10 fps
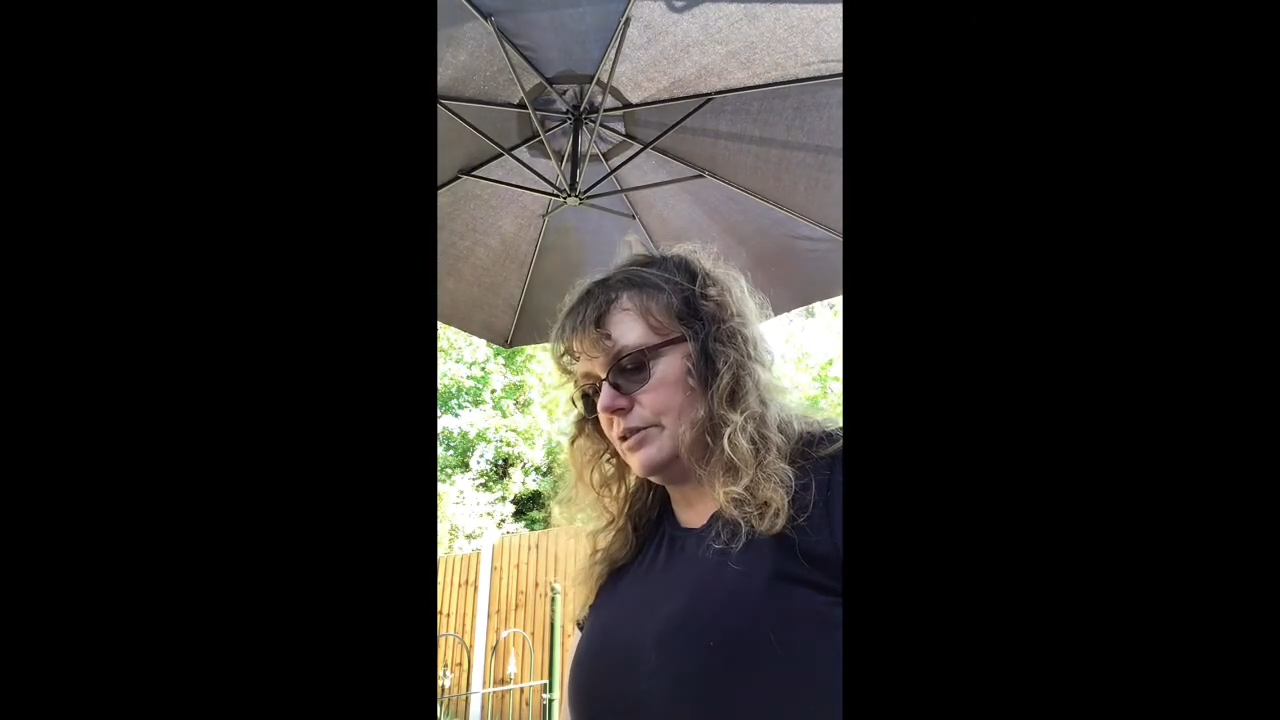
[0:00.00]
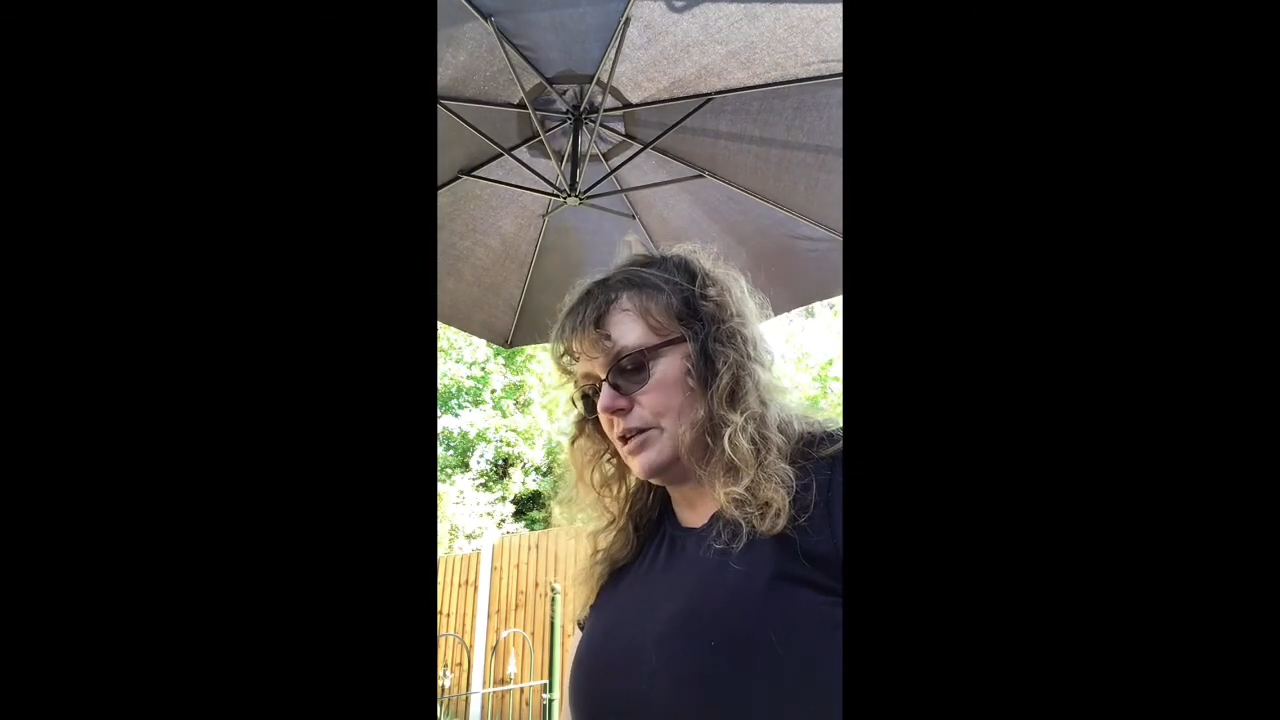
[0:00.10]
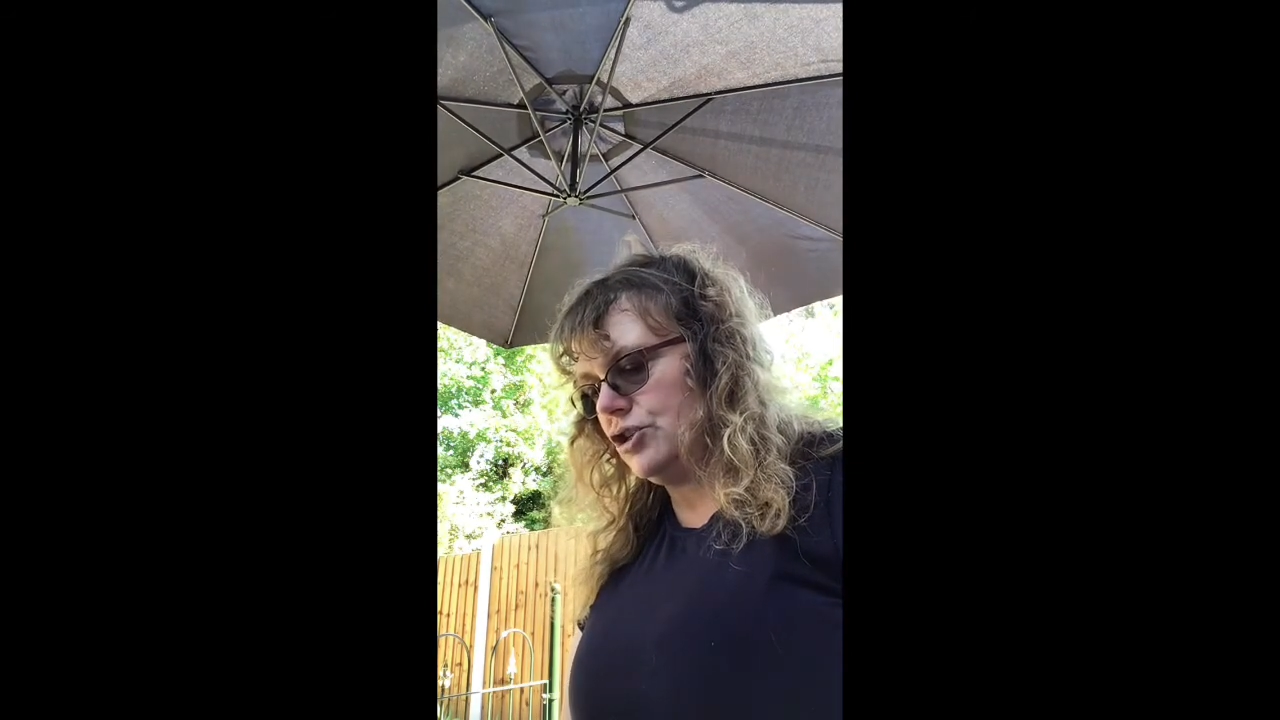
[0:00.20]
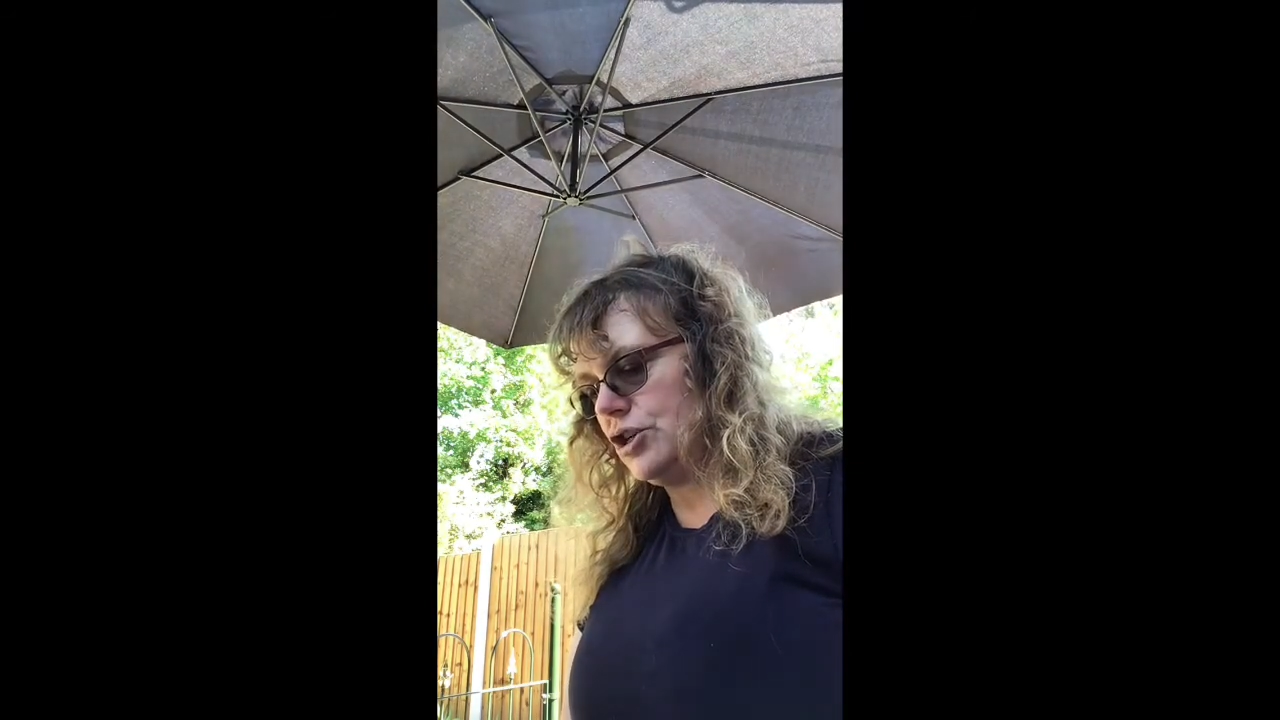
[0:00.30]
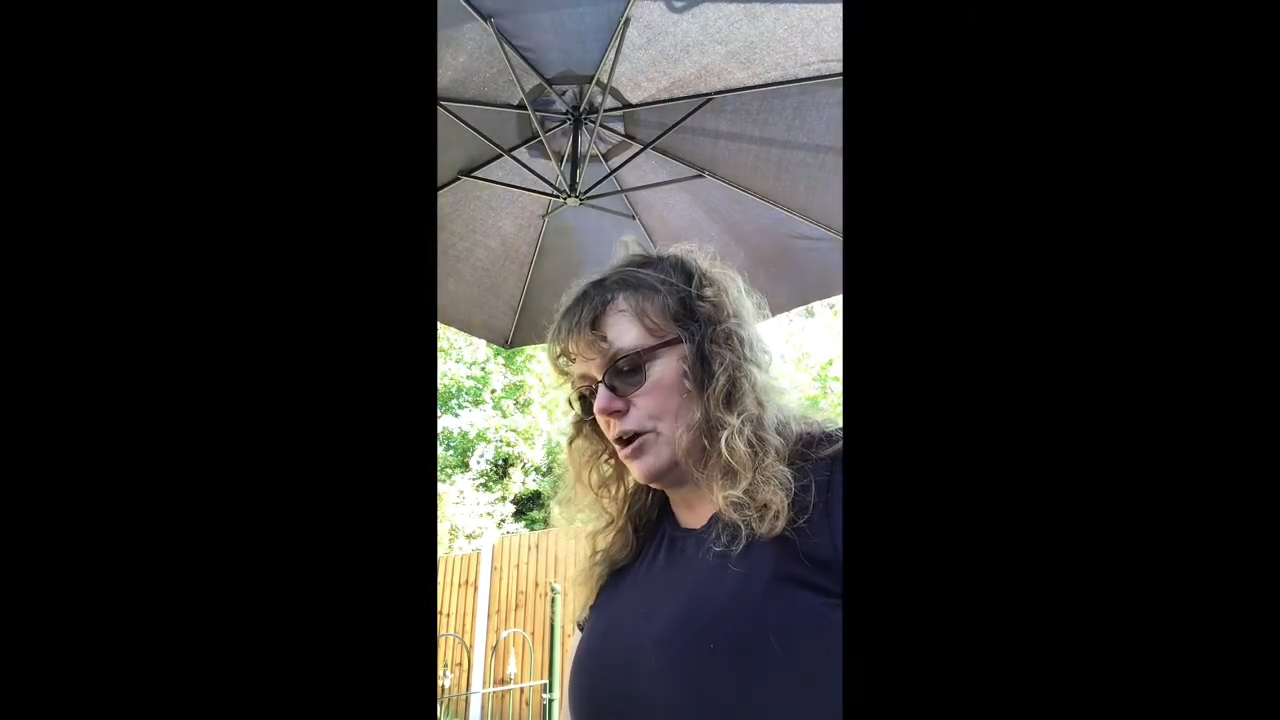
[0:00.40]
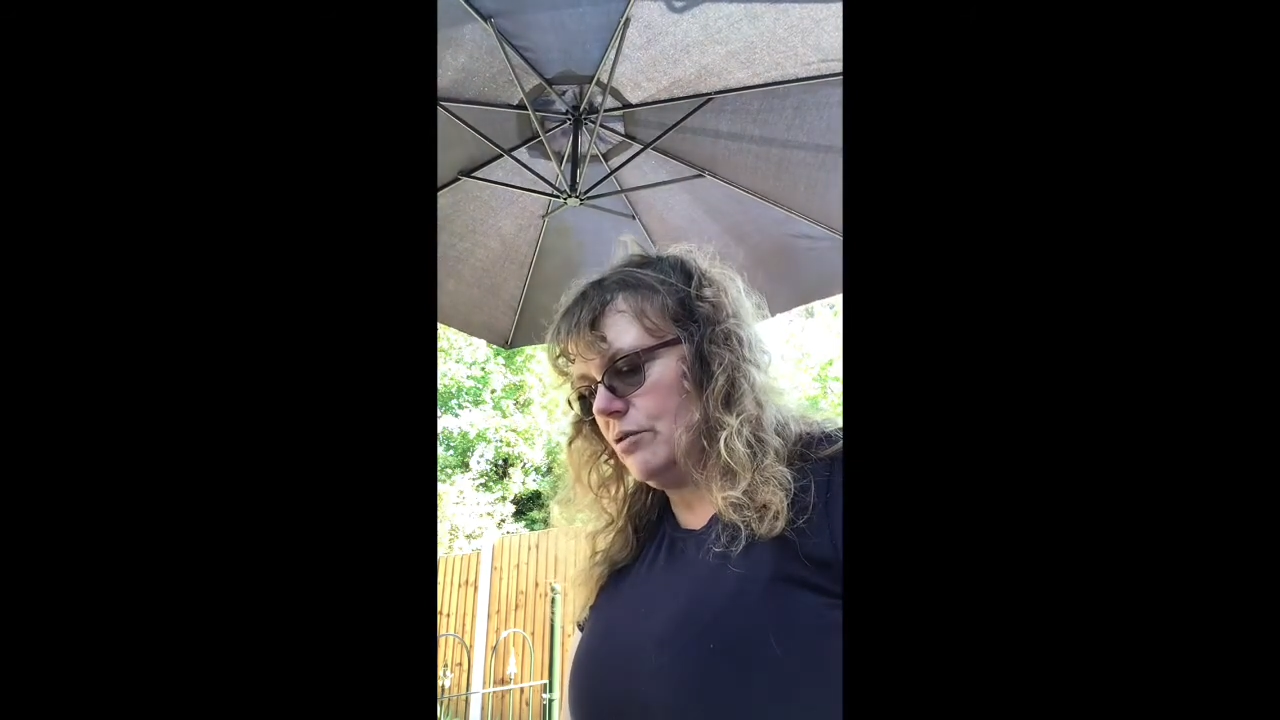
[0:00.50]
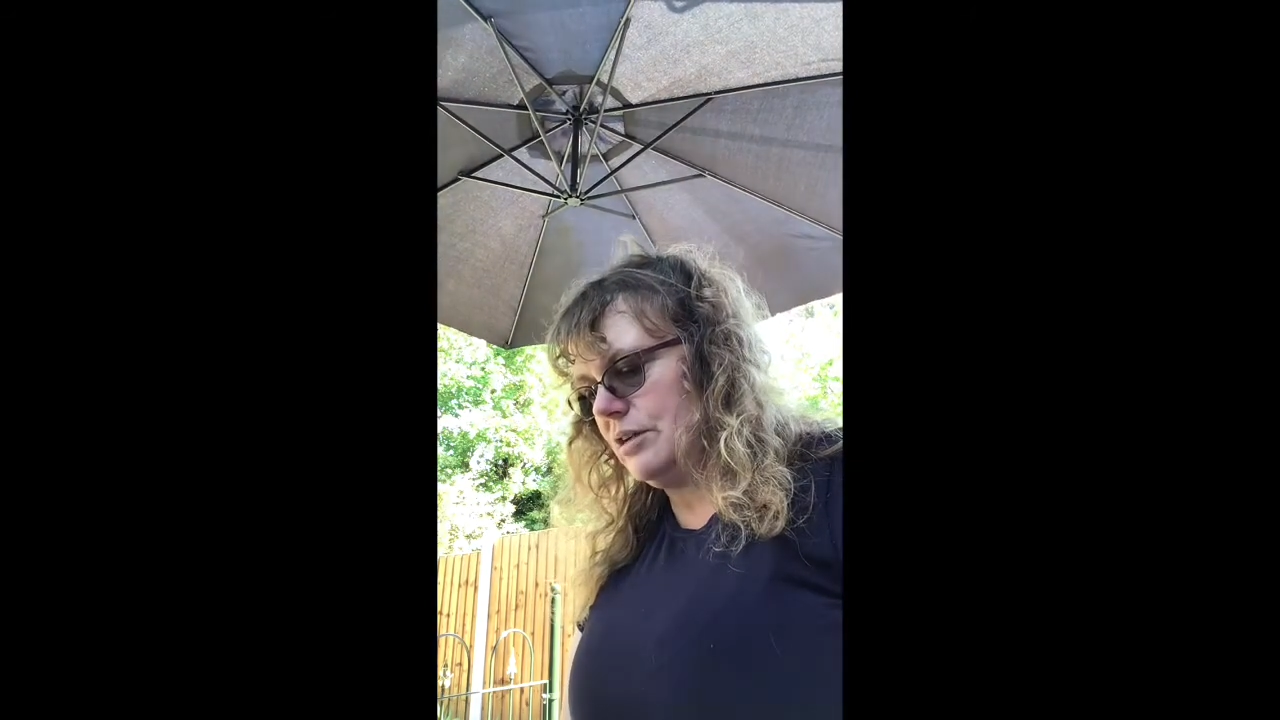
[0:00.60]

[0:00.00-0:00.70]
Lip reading: said Joe,